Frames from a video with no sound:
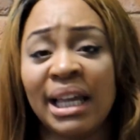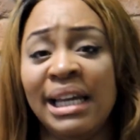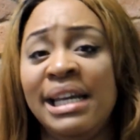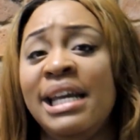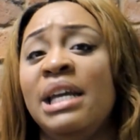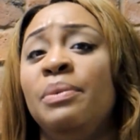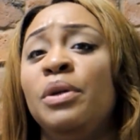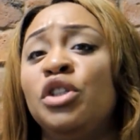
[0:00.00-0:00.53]

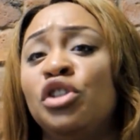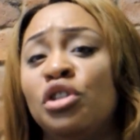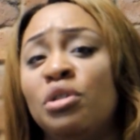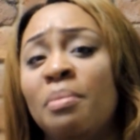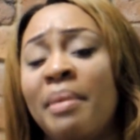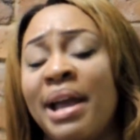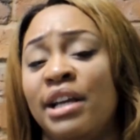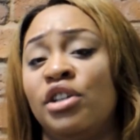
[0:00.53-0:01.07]
He would
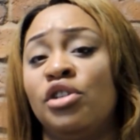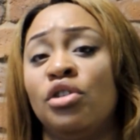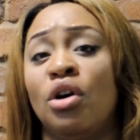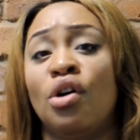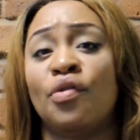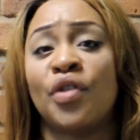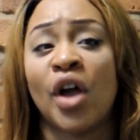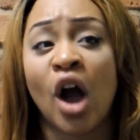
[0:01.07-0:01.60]
just make
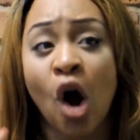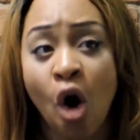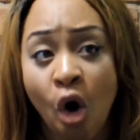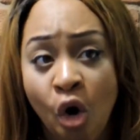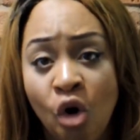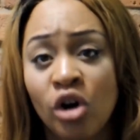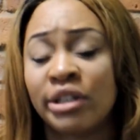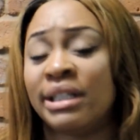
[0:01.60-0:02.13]
sure that
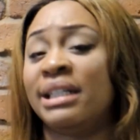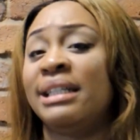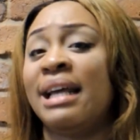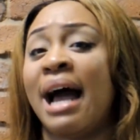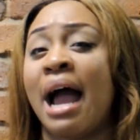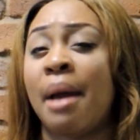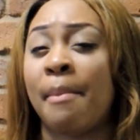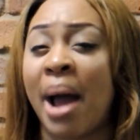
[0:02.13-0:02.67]
all the
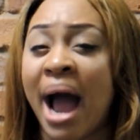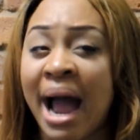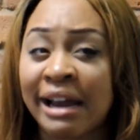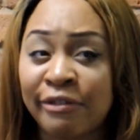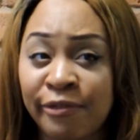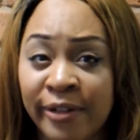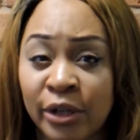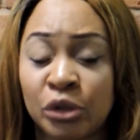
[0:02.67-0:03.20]
time
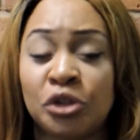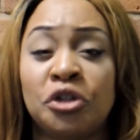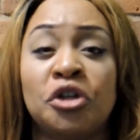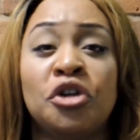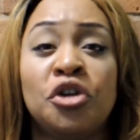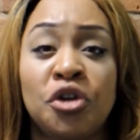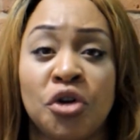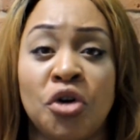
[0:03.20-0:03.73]
I felt
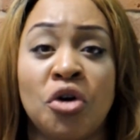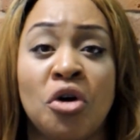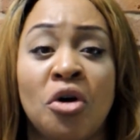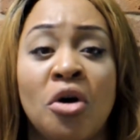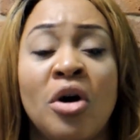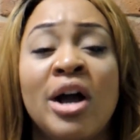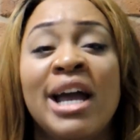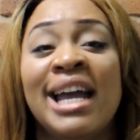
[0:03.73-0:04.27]

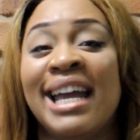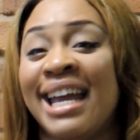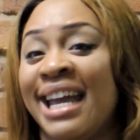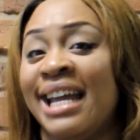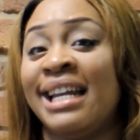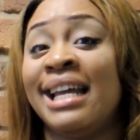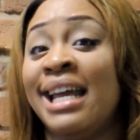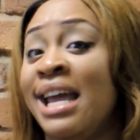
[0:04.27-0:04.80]
secure
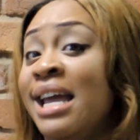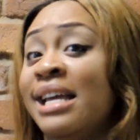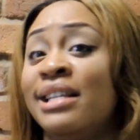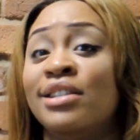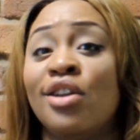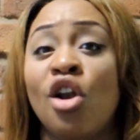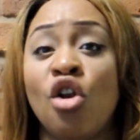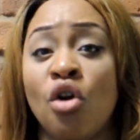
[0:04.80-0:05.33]
in
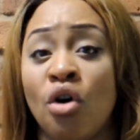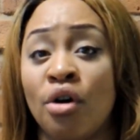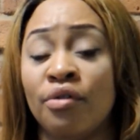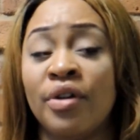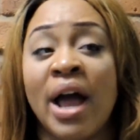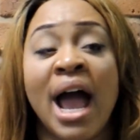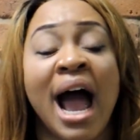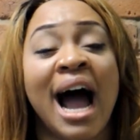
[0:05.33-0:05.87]
his
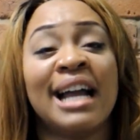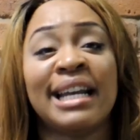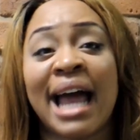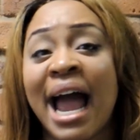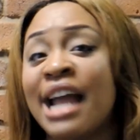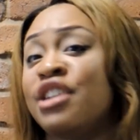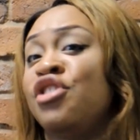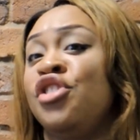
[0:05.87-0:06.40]
love, and
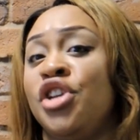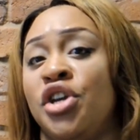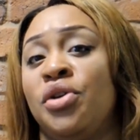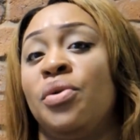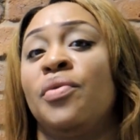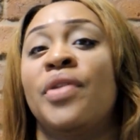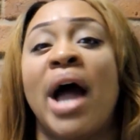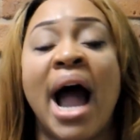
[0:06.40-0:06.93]
I
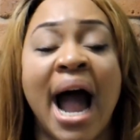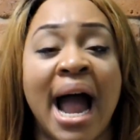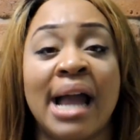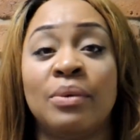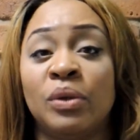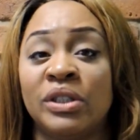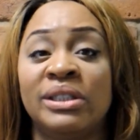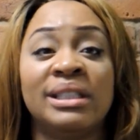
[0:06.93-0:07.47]
knew that
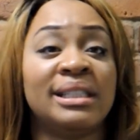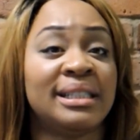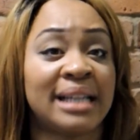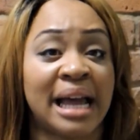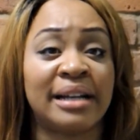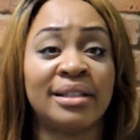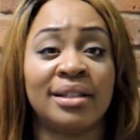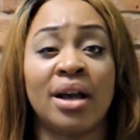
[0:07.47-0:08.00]
I was the
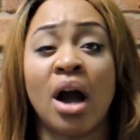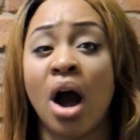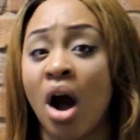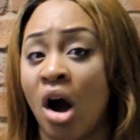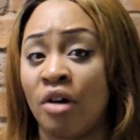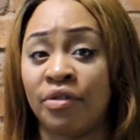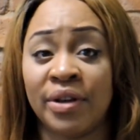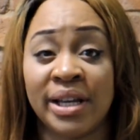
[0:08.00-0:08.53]
center
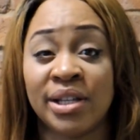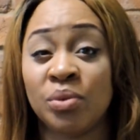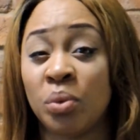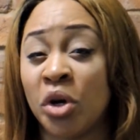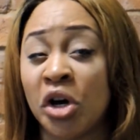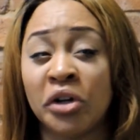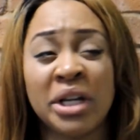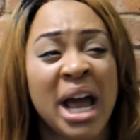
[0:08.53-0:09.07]
of his
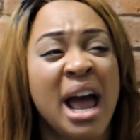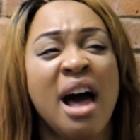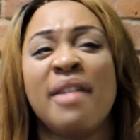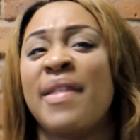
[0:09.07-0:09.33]
world.